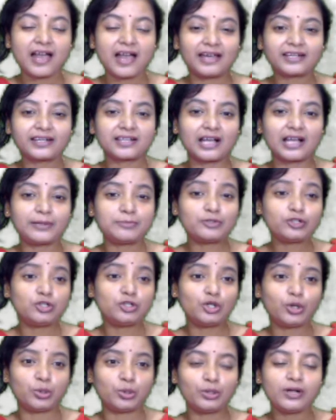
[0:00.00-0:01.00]
and come to
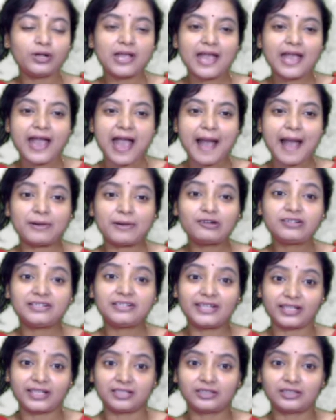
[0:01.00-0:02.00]
know
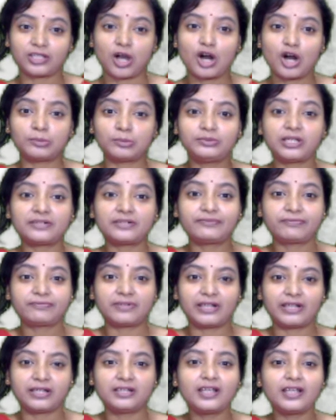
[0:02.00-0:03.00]
about death of their
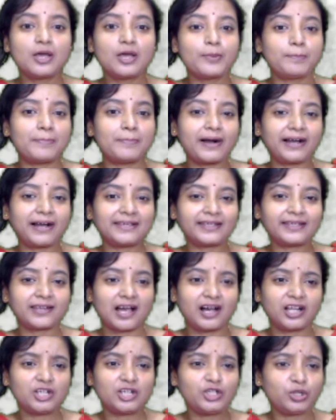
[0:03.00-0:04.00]
friend by an
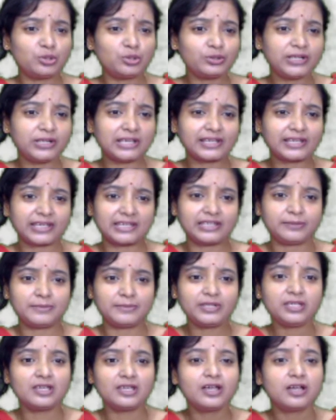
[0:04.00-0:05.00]
unknown
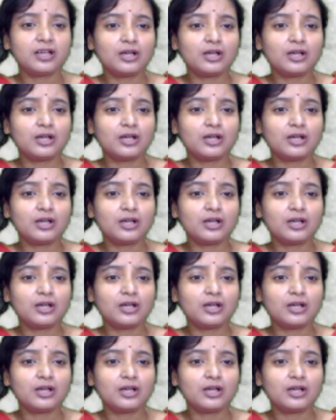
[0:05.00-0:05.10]
enemy